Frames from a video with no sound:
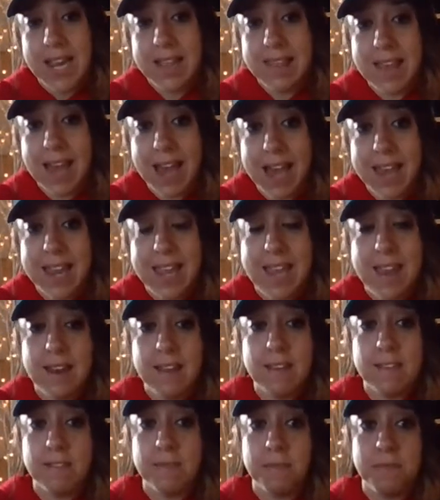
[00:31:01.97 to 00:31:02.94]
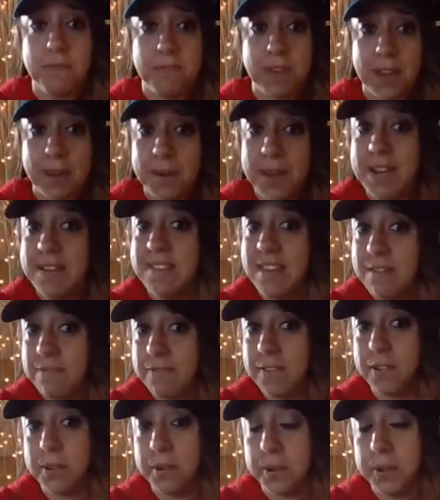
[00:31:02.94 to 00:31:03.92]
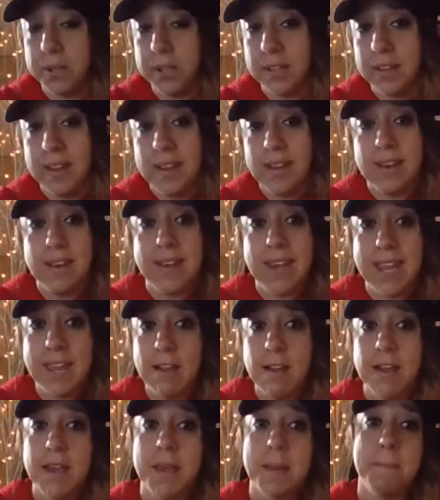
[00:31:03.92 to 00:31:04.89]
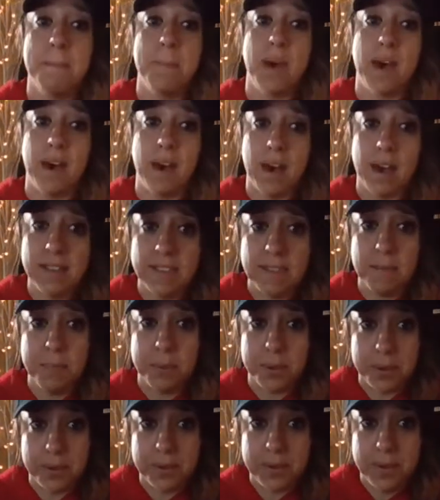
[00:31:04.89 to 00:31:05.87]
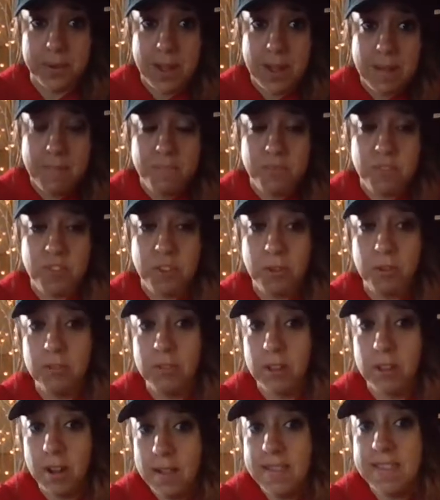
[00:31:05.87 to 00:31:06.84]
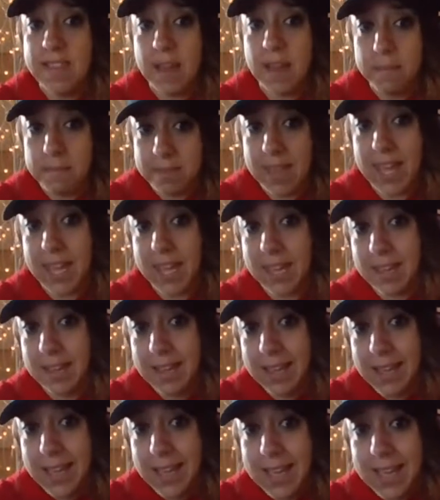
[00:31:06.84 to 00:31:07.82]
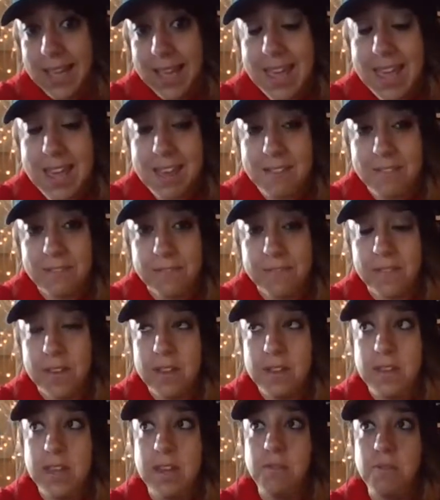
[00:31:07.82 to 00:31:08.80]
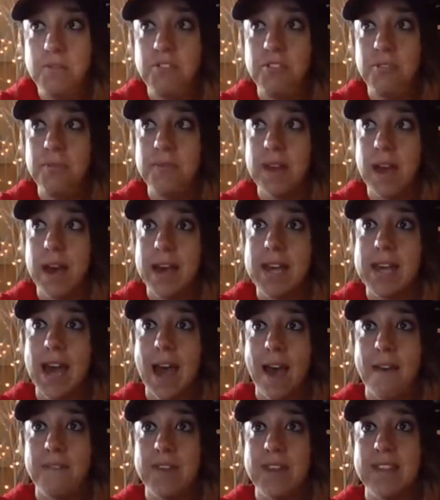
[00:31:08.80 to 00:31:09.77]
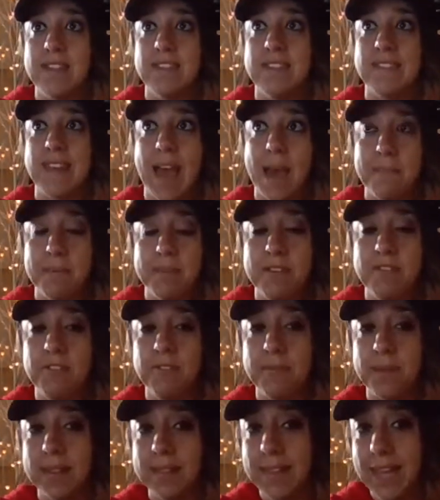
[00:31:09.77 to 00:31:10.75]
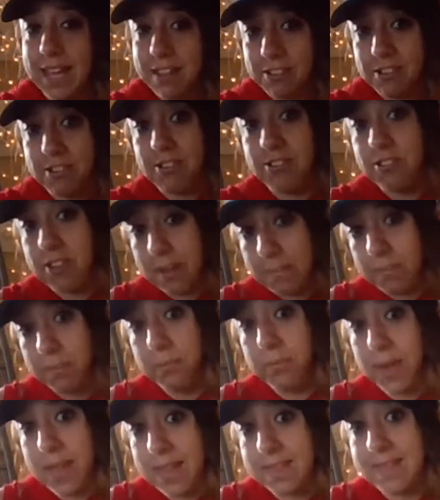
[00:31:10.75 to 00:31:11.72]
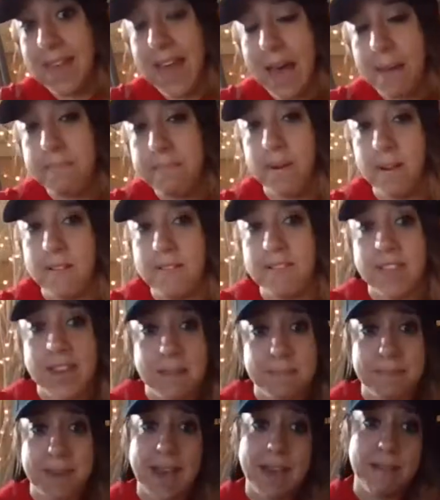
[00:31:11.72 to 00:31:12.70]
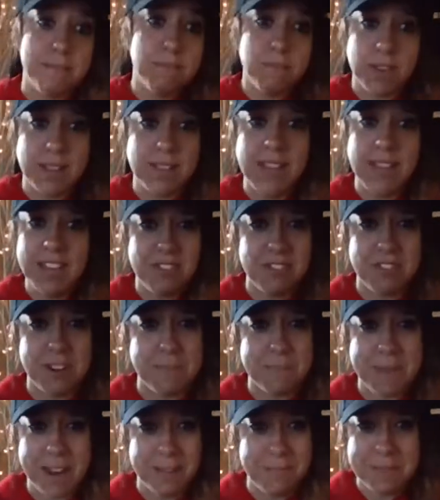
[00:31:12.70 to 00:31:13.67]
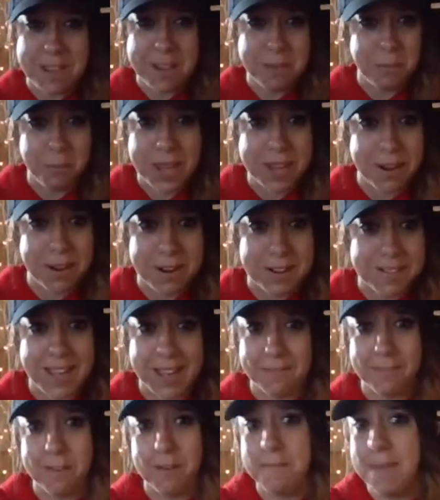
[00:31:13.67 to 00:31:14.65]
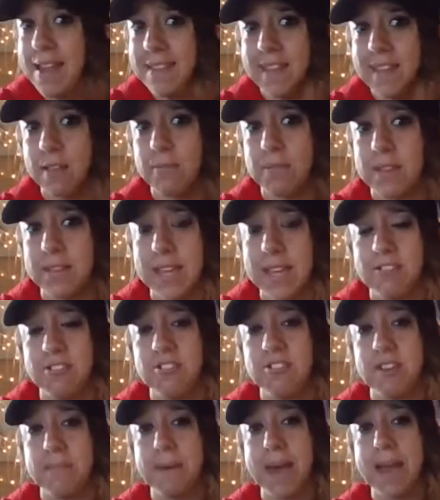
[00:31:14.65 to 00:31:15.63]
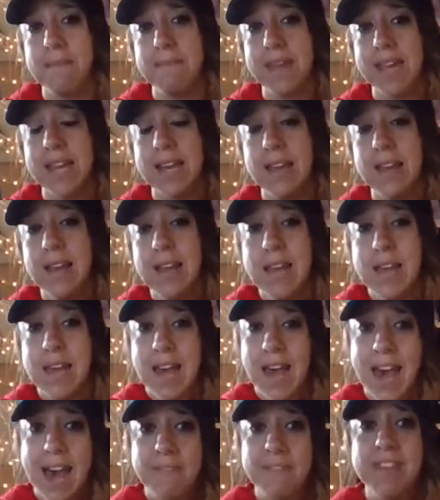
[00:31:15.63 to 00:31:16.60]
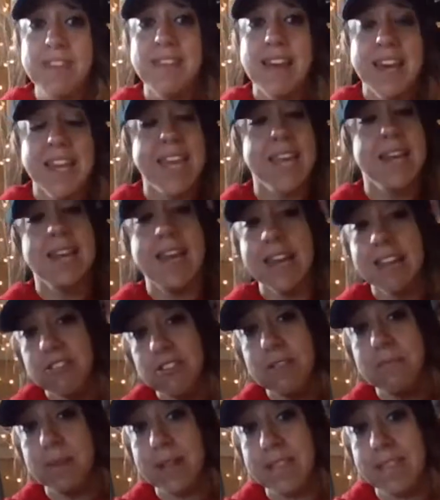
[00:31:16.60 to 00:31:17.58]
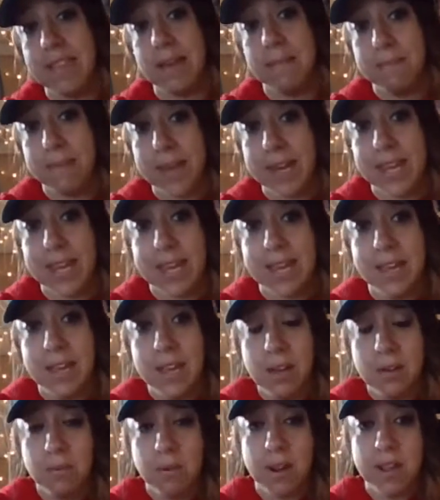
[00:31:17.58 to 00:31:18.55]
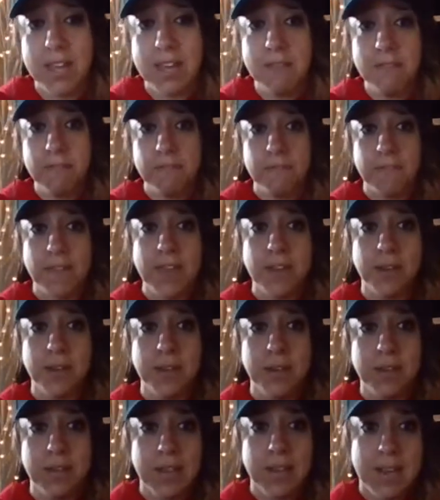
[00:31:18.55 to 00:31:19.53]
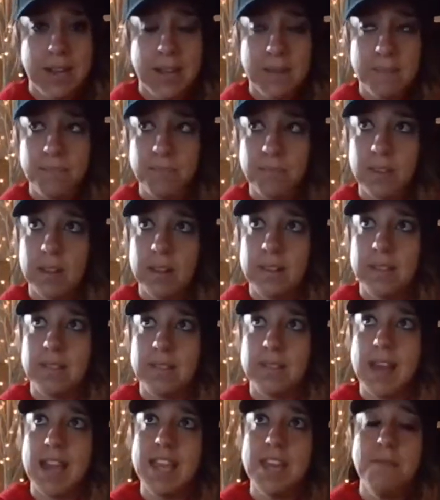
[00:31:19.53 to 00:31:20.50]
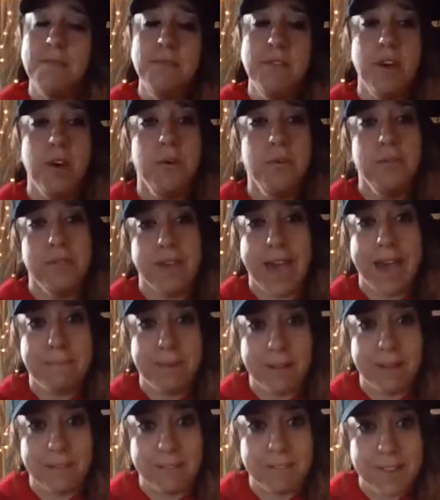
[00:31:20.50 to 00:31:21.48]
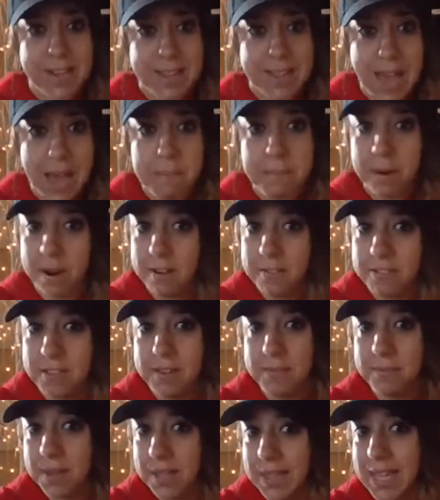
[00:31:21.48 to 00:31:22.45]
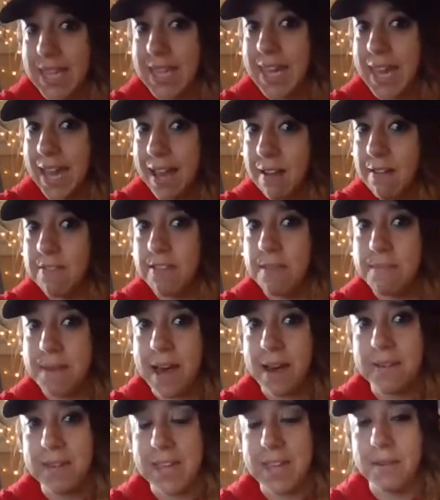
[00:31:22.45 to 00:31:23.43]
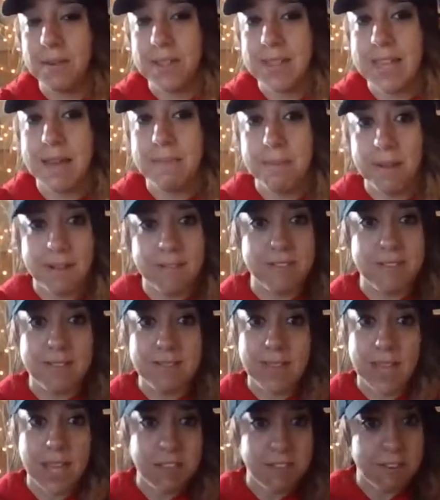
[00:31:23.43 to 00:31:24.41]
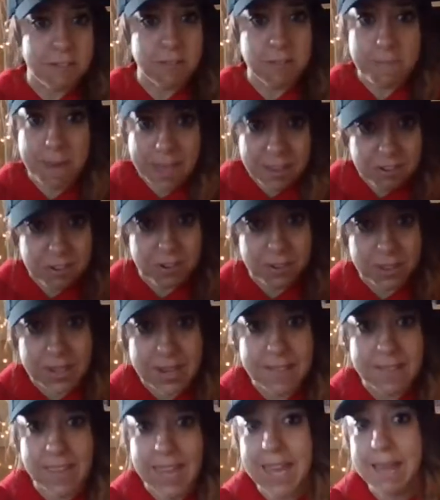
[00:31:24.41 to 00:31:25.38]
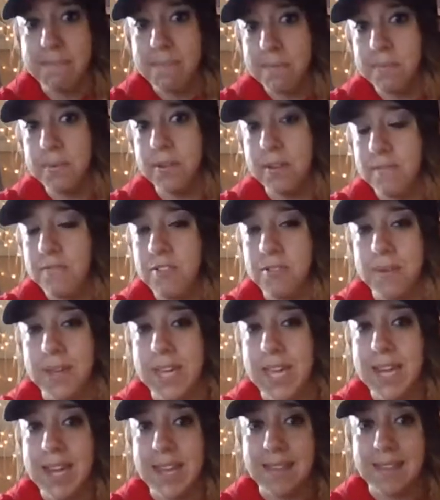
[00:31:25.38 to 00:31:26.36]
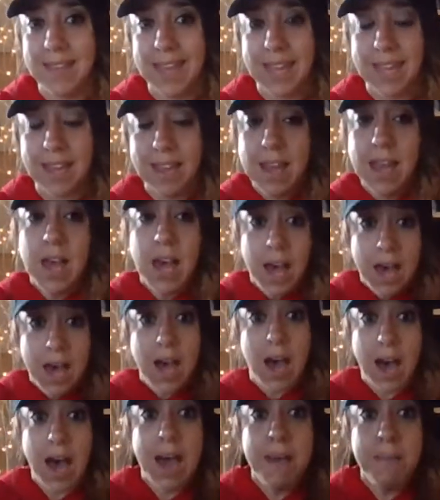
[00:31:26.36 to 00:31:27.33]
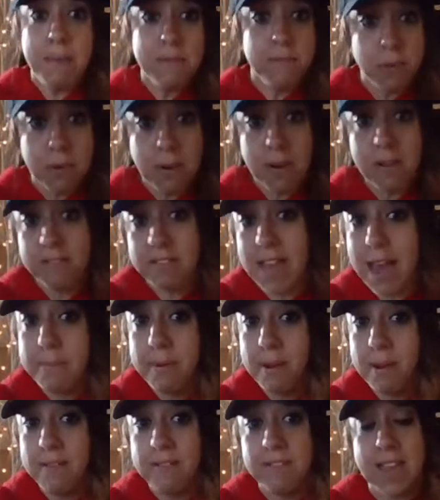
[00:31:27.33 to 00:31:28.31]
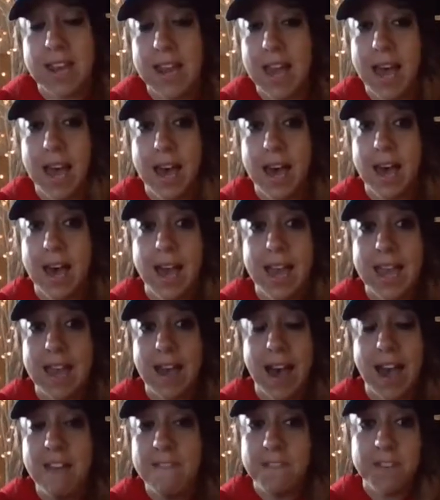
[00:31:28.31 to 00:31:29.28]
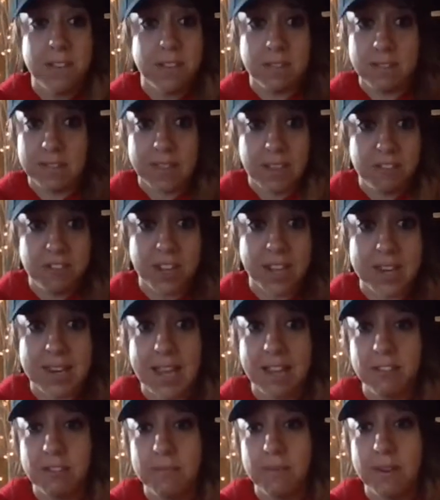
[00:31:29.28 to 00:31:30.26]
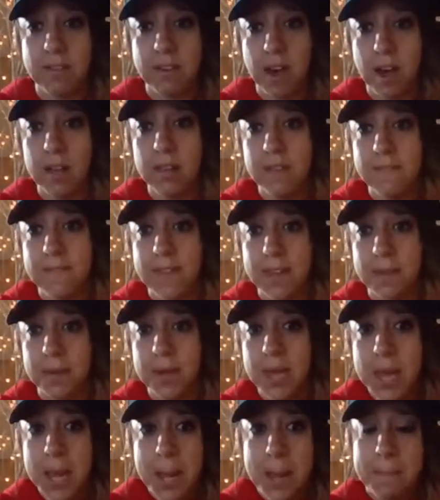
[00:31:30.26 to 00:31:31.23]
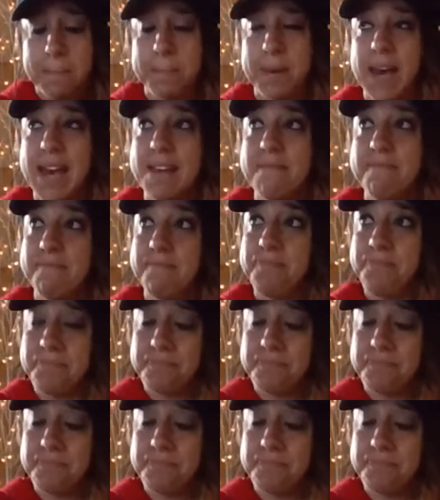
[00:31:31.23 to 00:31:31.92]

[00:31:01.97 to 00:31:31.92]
and that it is very difficult, near impossible, to learn something if you do not have an established relationship with that person. And by relationship, I don't mean weird, like romantic relationship. I mean having that connection with somebody where you feel that you know that person, and that person really cares about you, and that person thinks you're special and is capable of doing anything. I'm, of course, that person. I feel such a connection with all of you, but